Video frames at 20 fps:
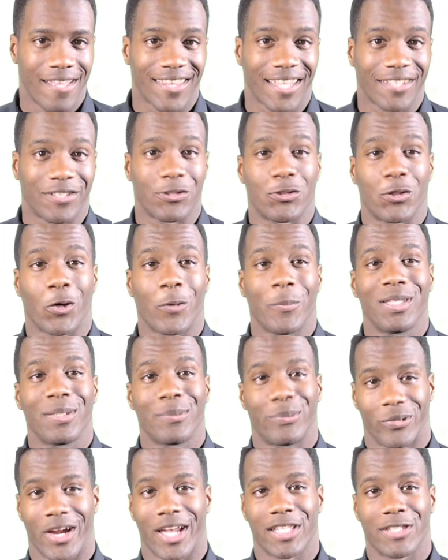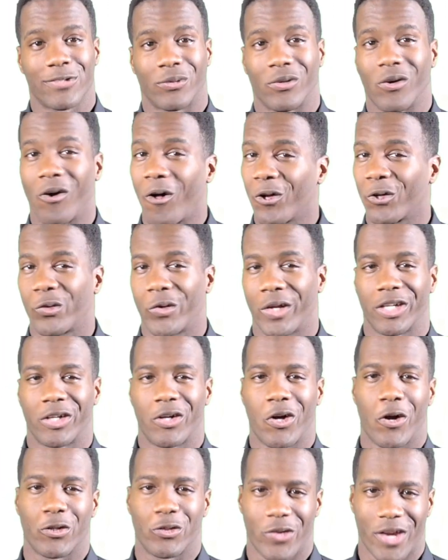that determine the price for all credit
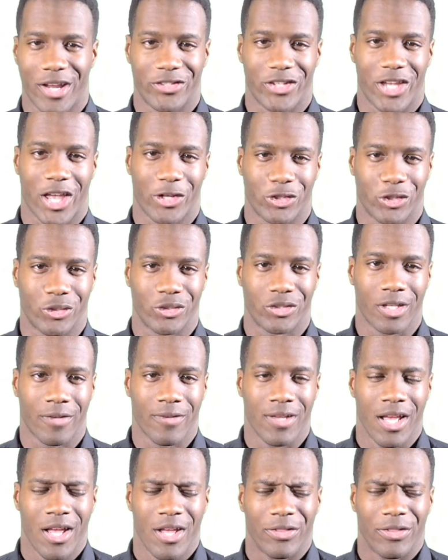card transactions.